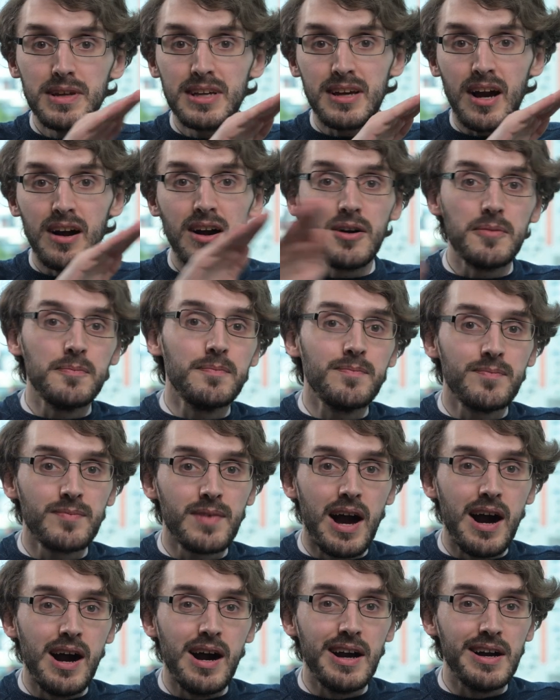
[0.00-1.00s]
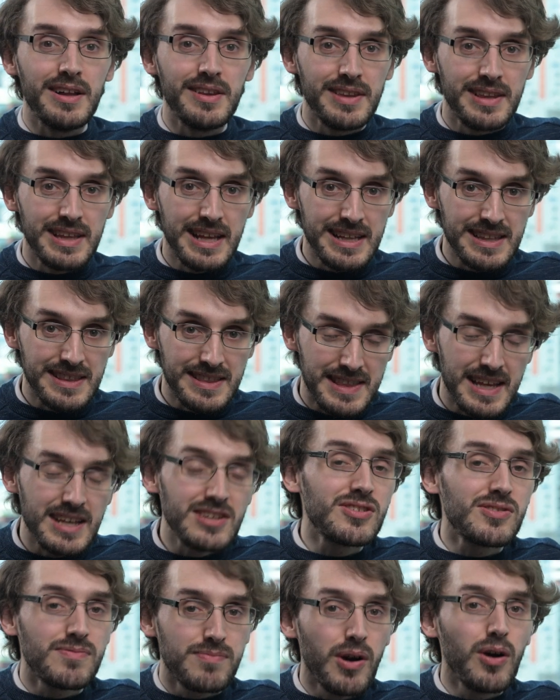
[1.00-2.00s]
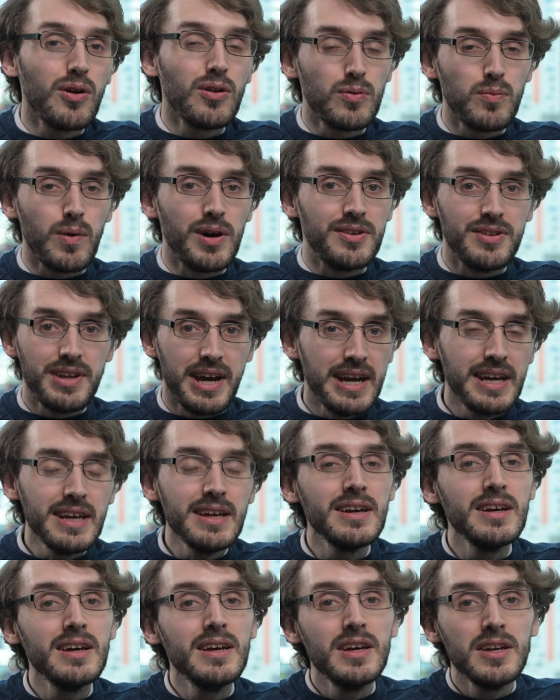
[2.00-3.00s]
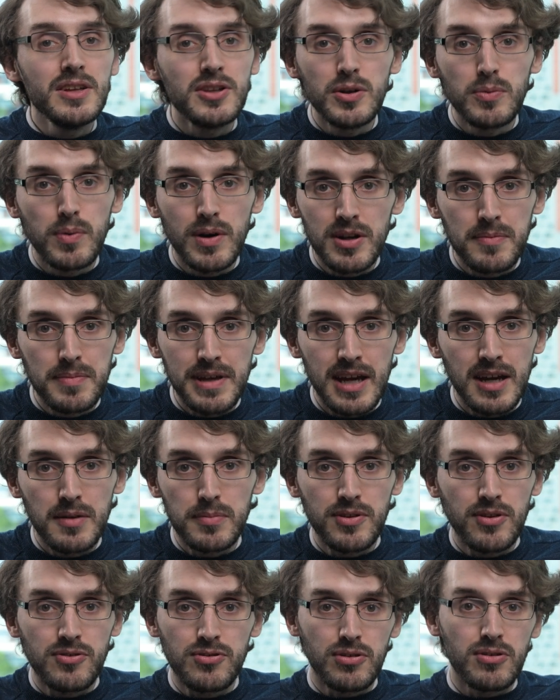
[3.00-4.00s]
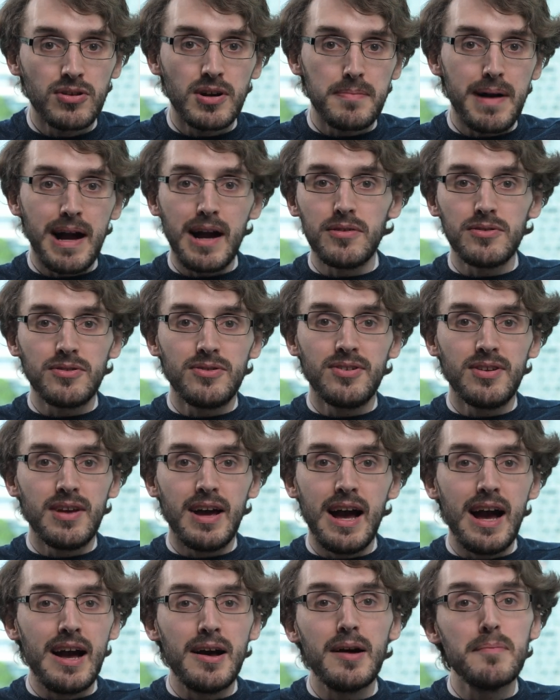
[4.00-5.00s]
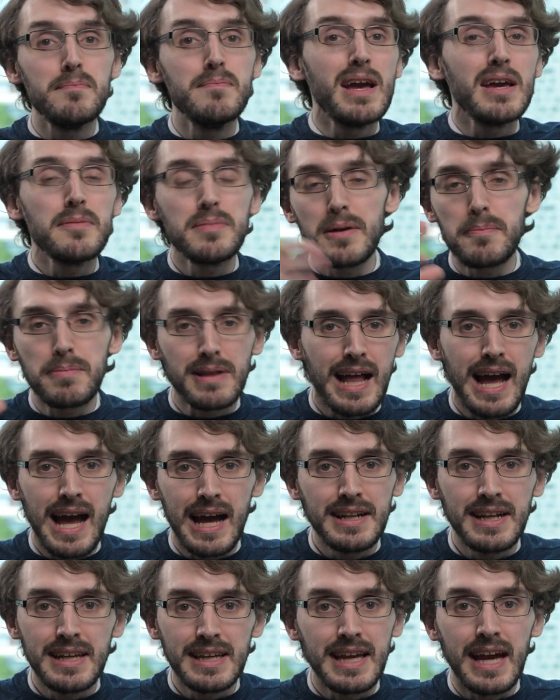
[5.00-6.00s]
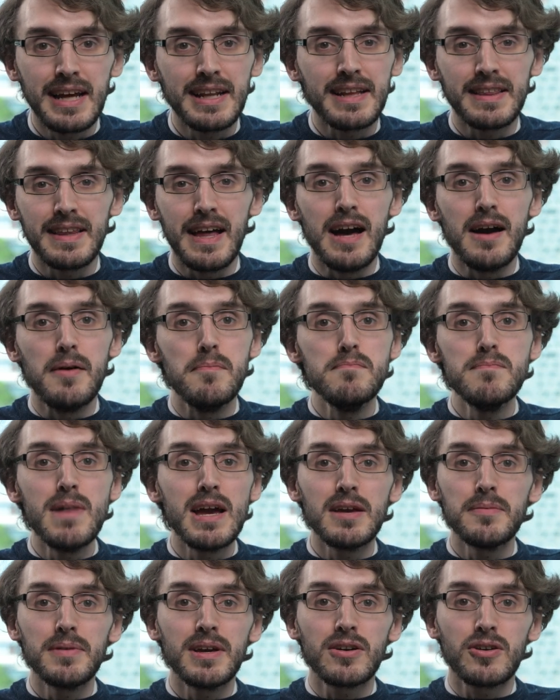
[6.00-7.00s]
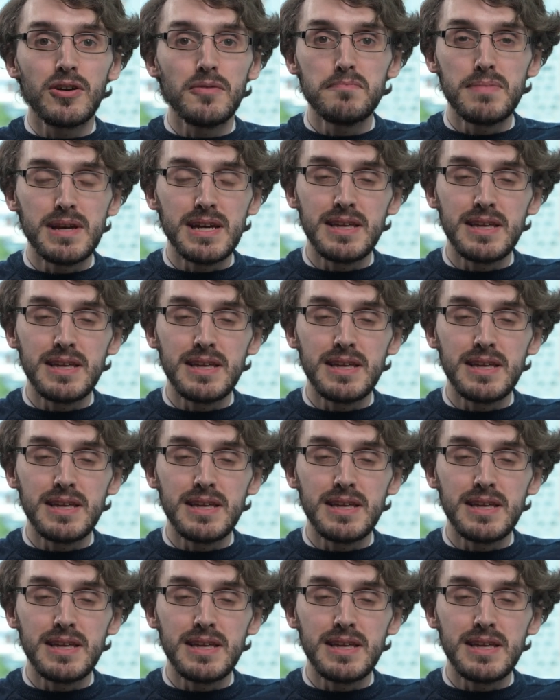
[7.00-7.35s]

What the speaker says: become this role one day. You want to be able to talk about maybe a plan in getting there. Maybe it could